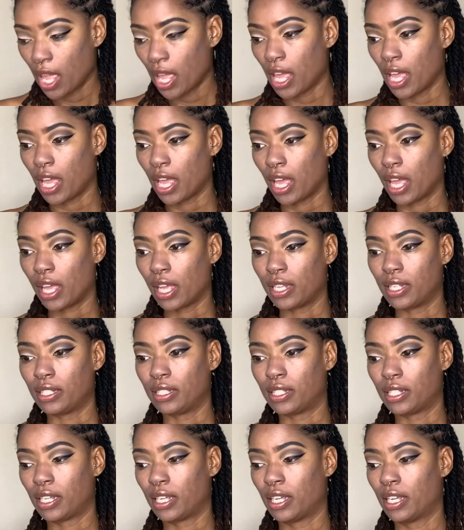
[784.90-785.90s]
and
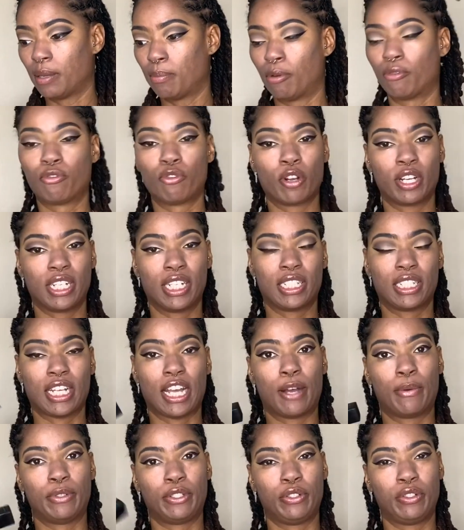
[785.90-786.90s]
before this
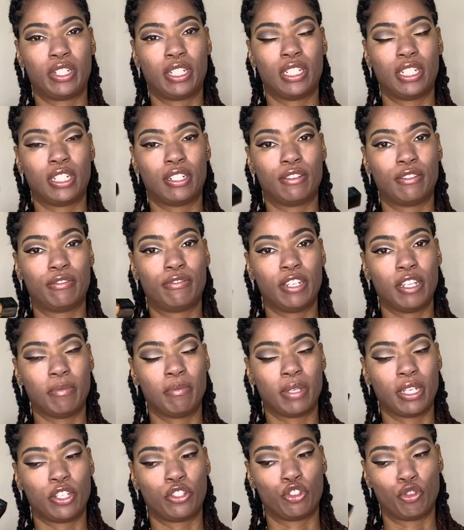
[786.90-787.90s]
I was using the Fit
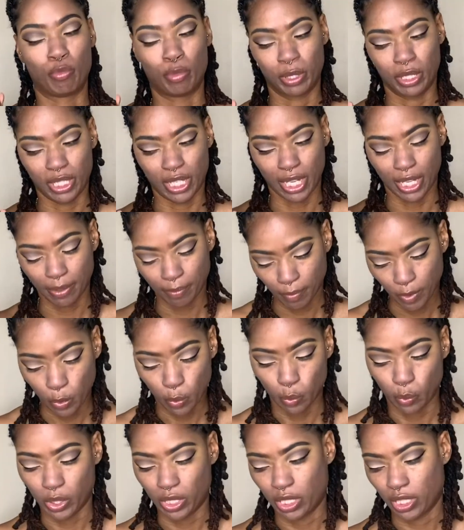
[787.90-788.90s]
Me Super Stay,
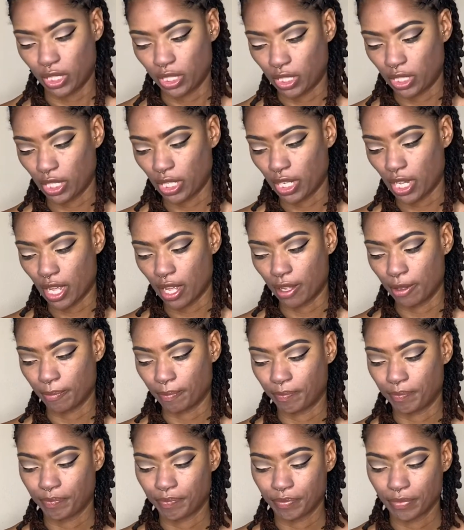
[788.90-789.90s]
which is the
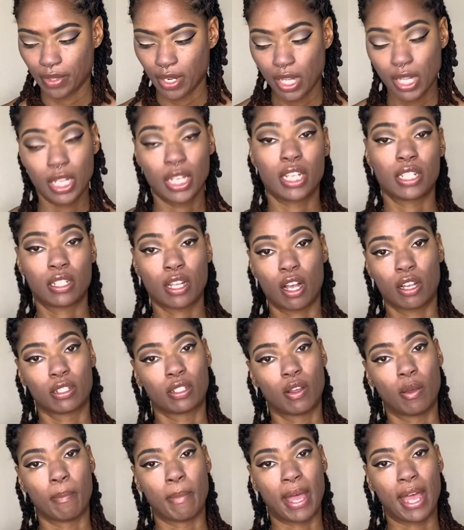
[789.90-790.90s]
it's
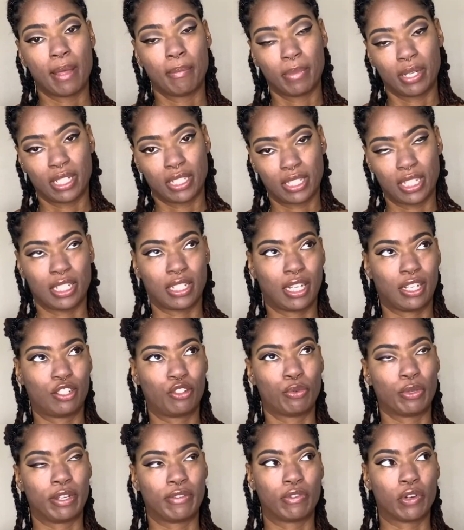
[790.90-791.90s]
also matte, but it stays like
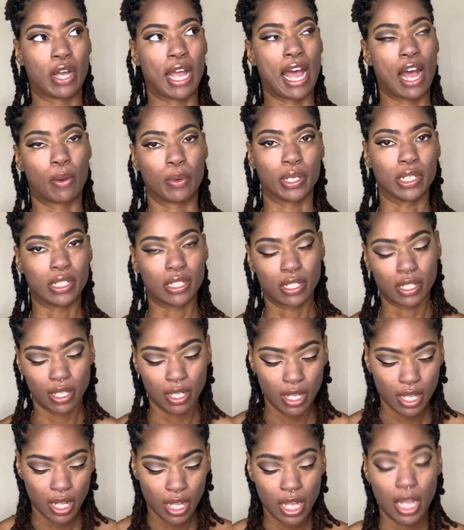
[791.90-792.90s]
24 hours.
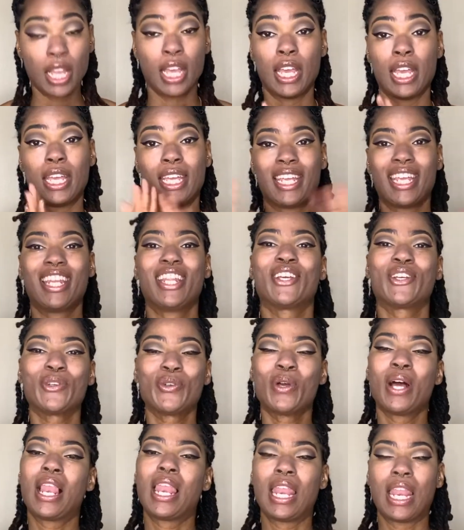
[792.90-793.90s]

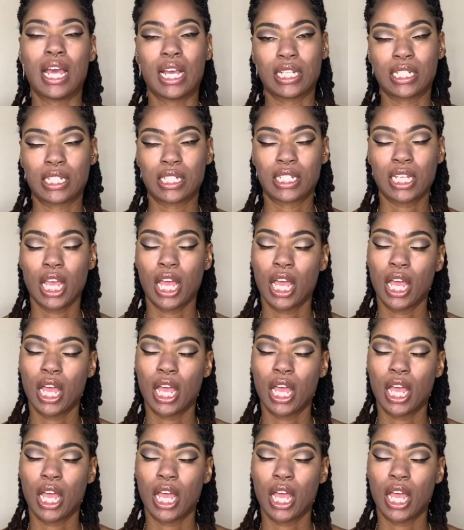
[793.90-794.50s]
Anywho, less.